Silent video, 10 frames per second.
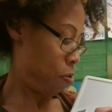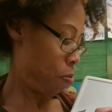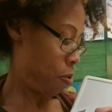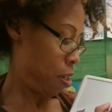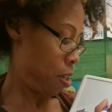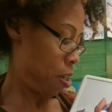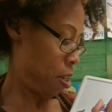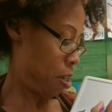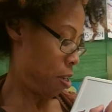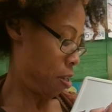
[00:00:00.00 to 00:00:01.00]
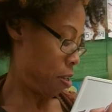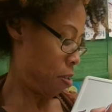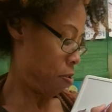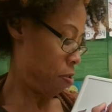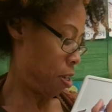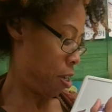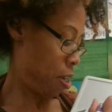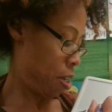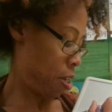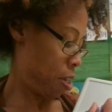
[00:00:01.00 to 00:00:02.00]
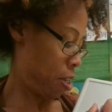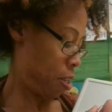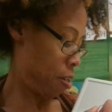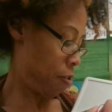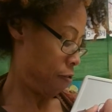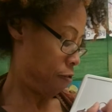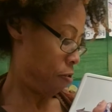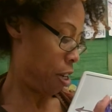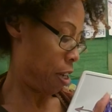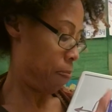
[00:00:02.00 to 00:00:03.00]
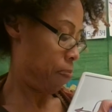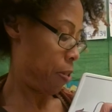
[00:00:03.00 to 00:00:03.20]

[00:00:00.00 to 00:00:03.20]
20, 30, and 40.